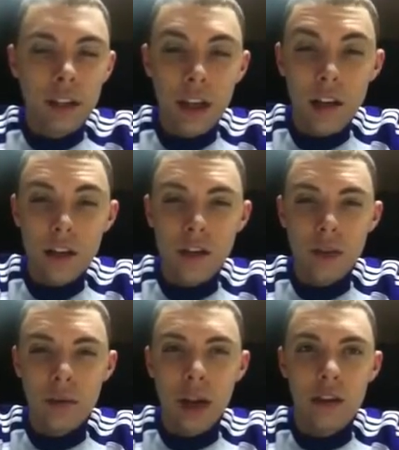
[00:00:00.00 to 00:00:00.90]
The other
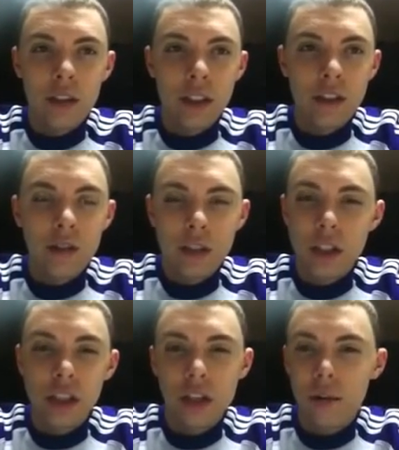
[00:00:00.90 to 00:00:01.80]
dream that I received was
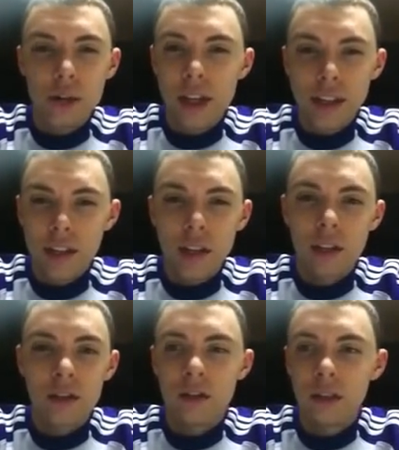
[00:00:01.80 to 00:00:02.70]
just a couple of days
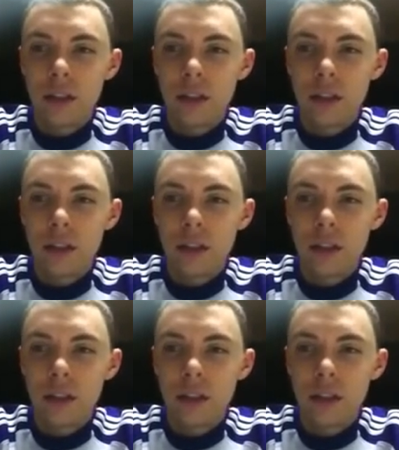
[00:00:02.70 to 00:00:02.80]
ago,